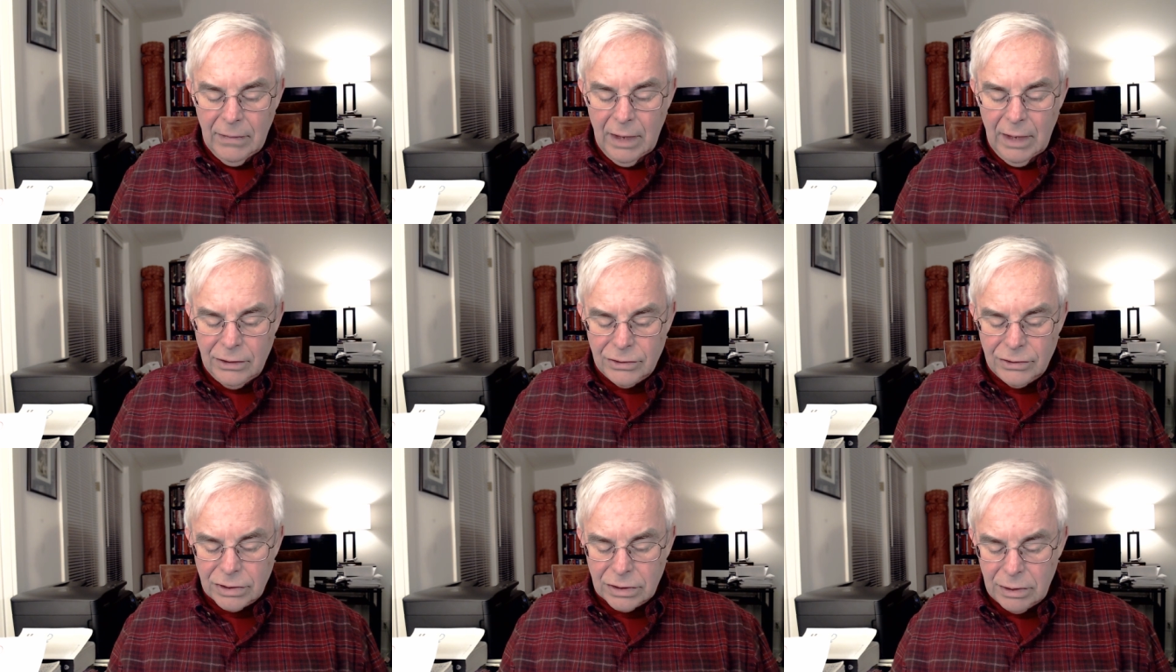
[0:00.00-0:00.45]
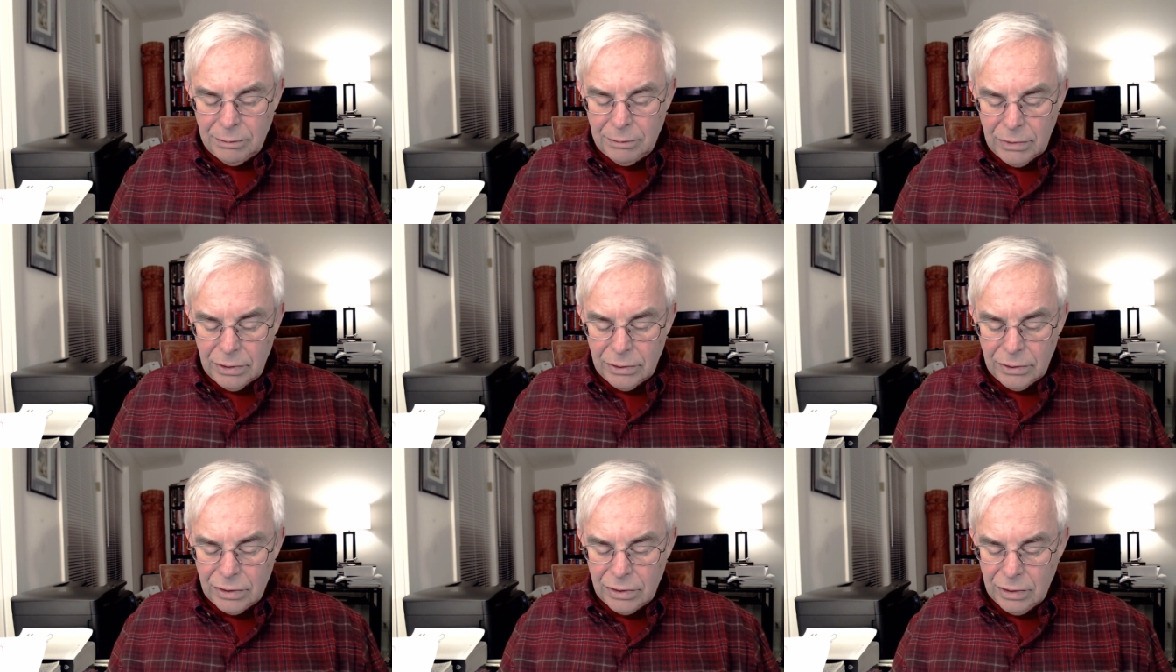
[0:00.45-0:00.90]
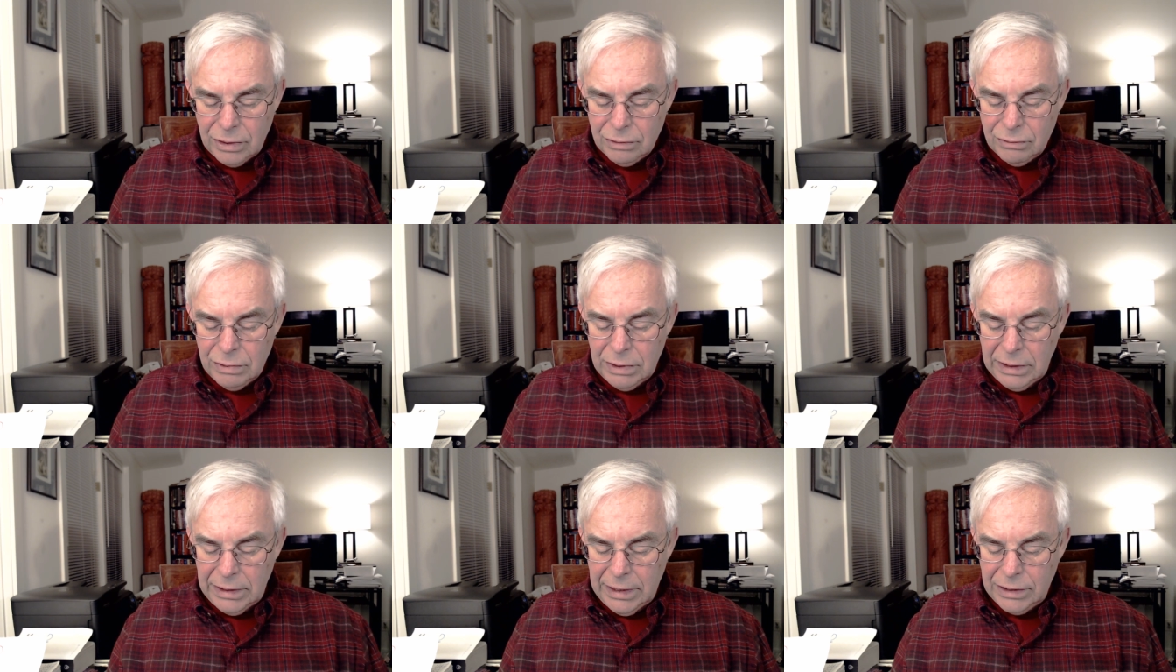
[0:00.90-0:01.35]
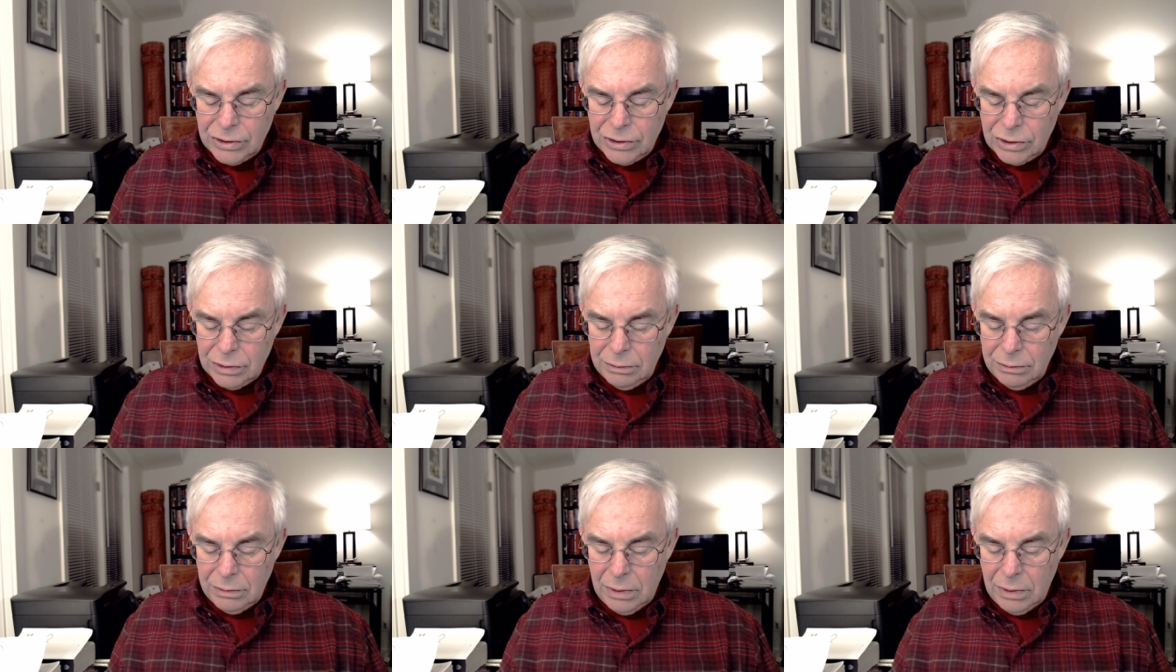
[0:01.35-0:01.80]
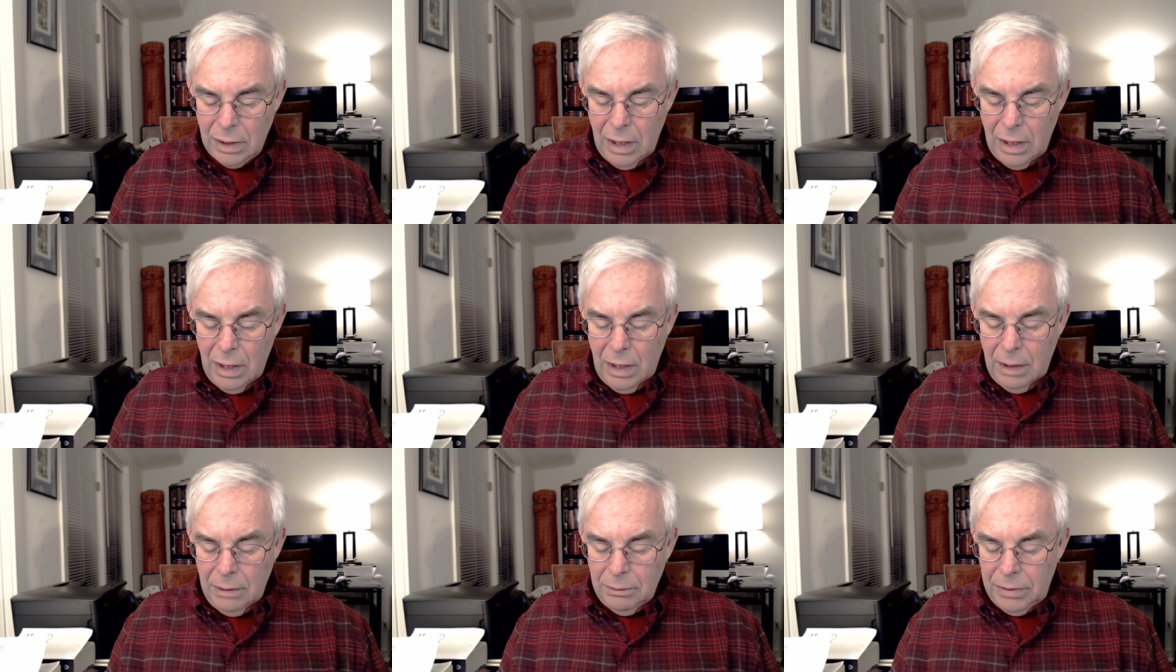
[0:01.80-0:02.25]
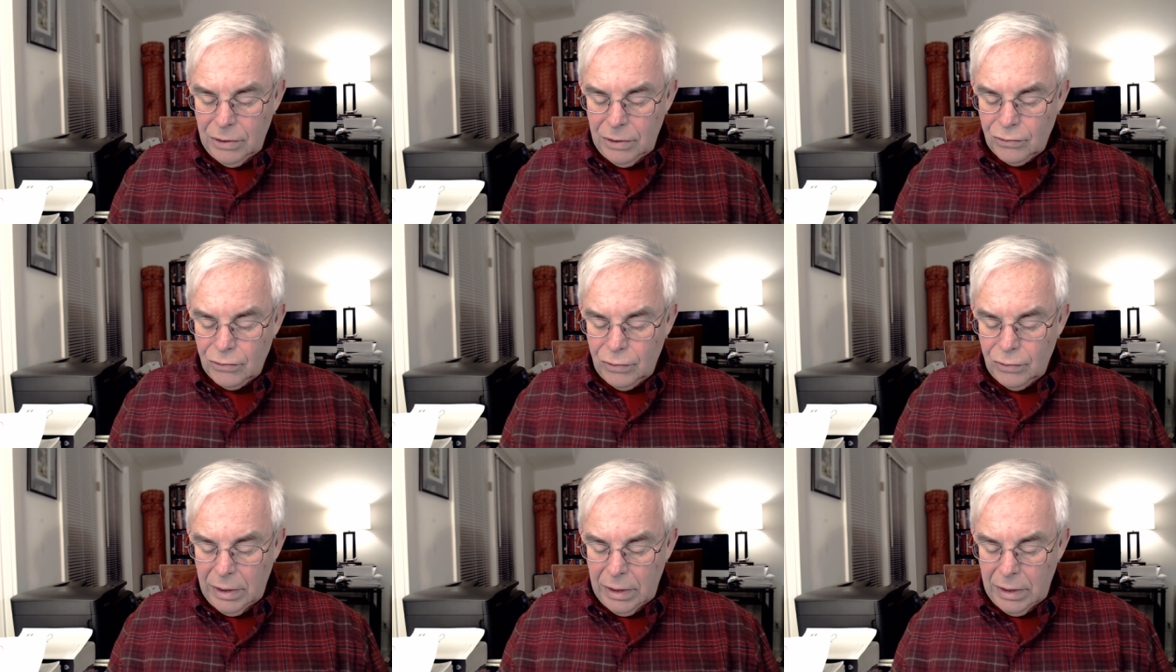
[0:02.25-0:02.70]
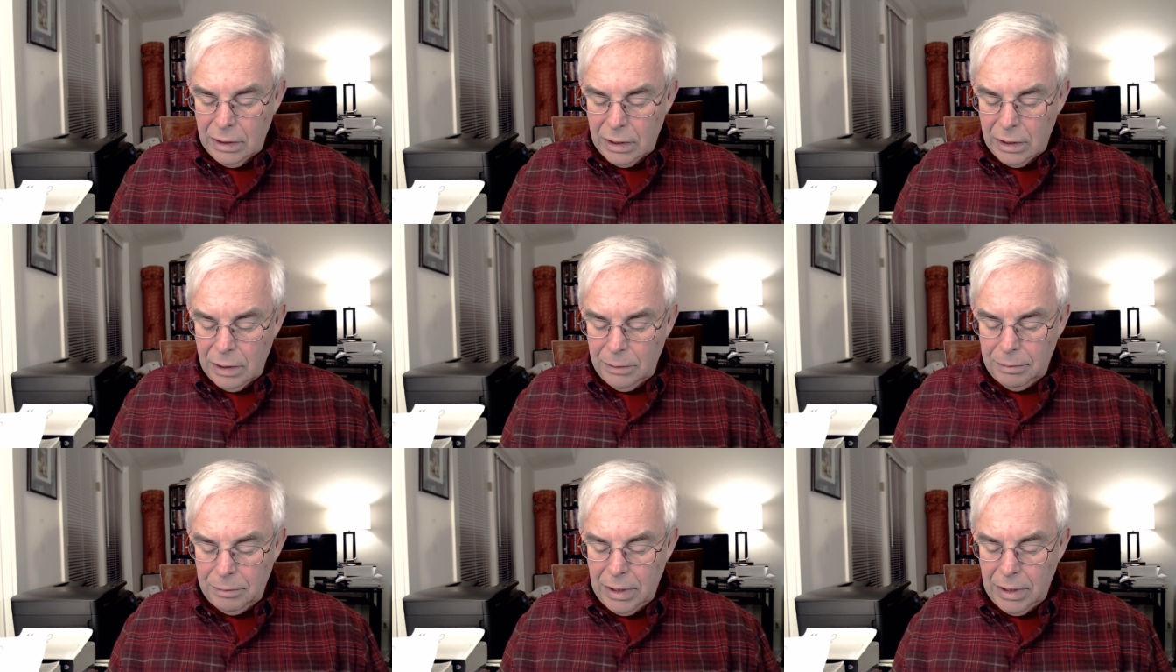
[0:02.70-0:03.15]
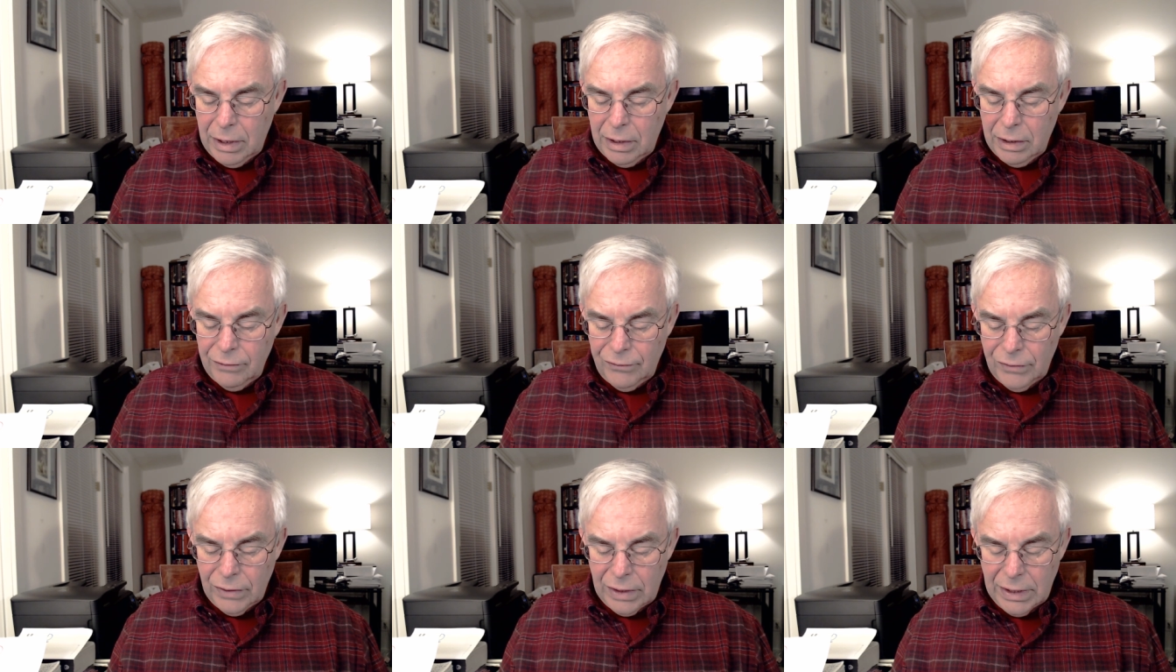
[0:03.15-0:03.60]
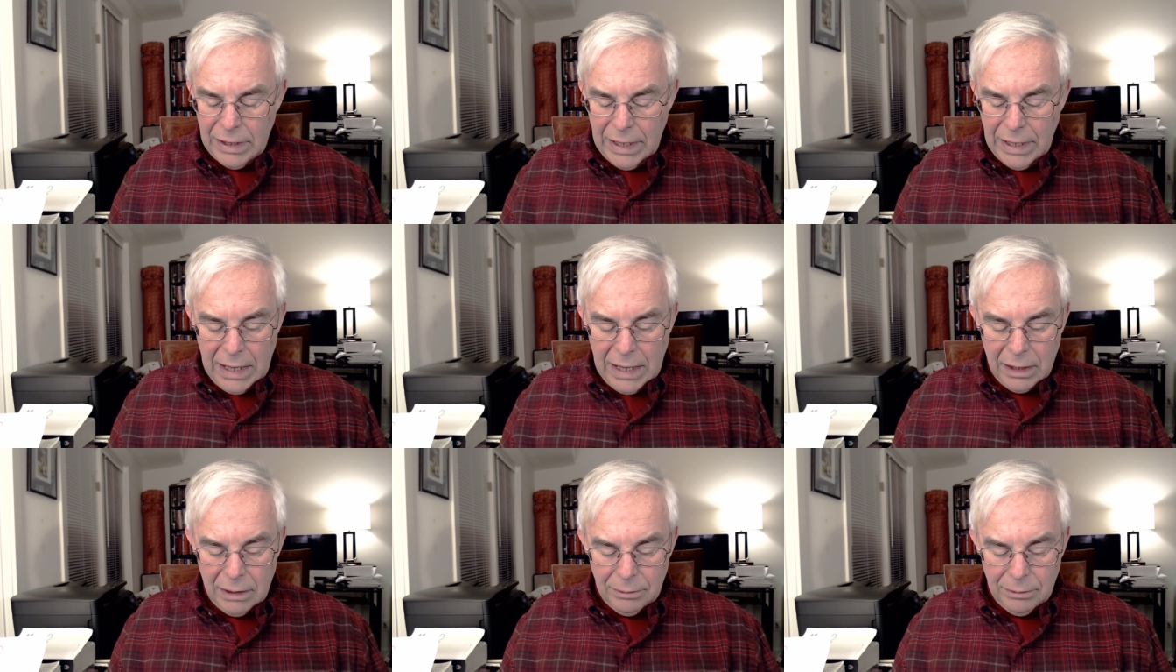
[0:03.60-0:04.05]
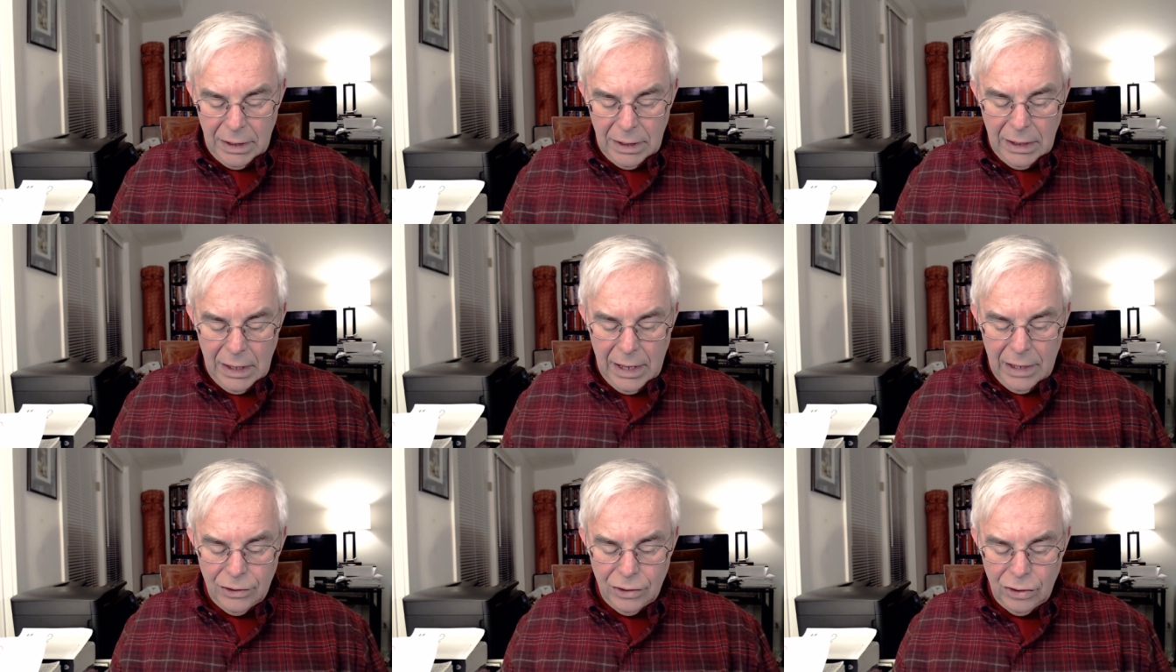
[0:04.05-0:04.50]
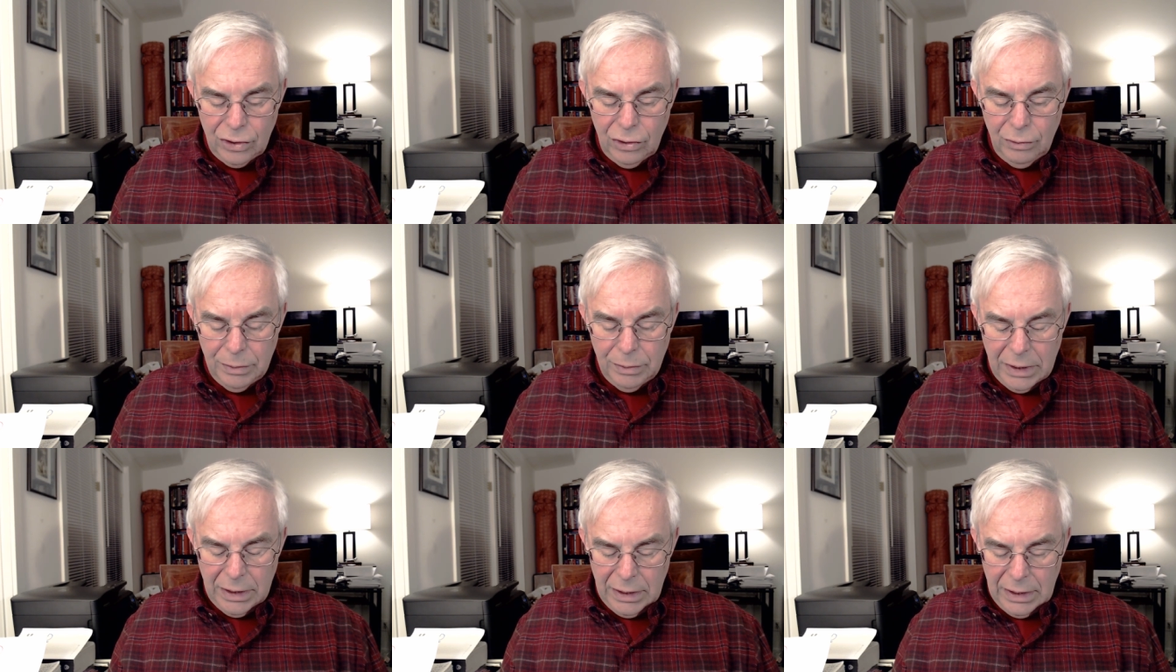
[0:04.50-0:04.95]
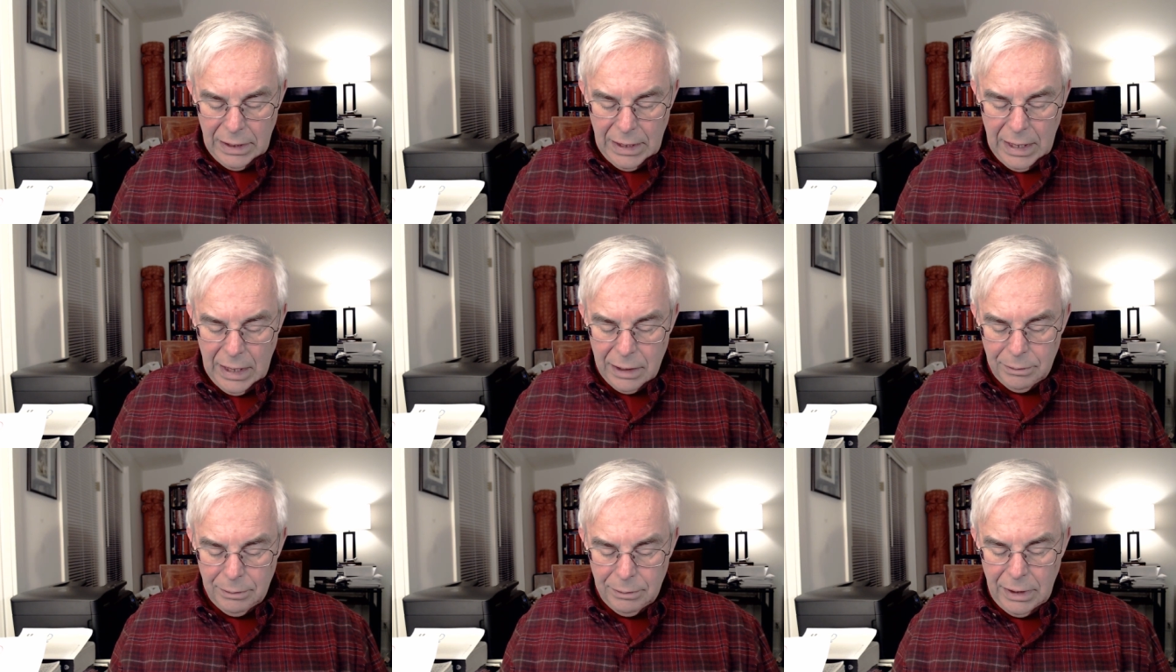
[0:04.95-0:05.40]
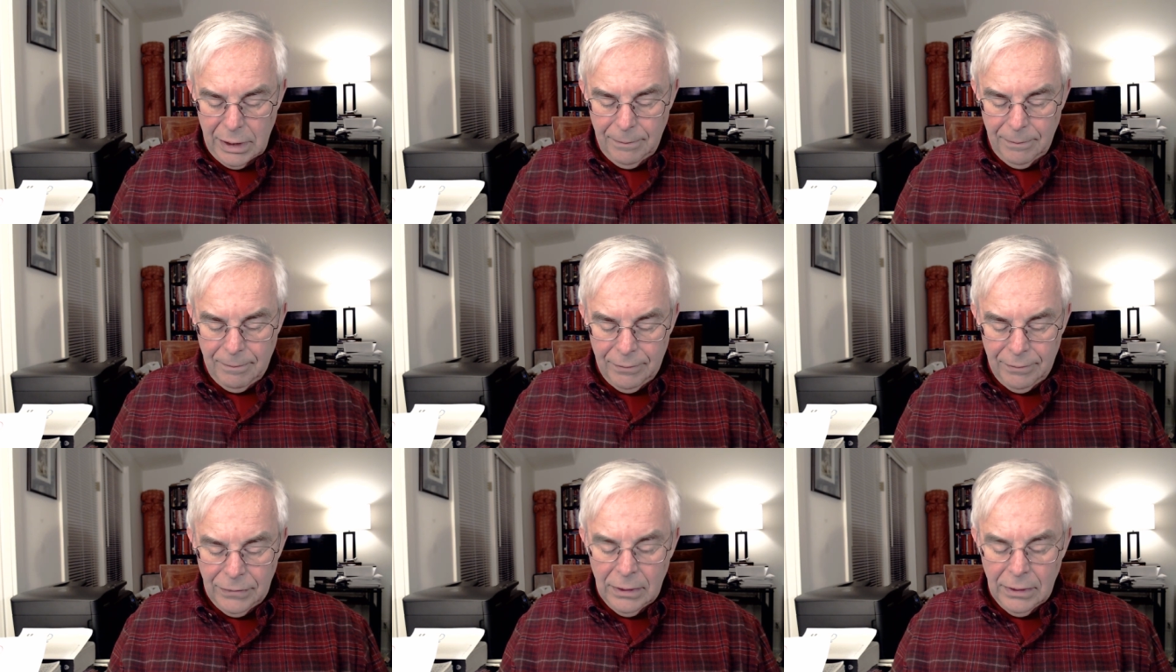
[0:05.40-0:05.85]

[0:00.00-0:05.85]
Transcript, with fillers: is similar to the relation between comparative anatomy and human anatomy.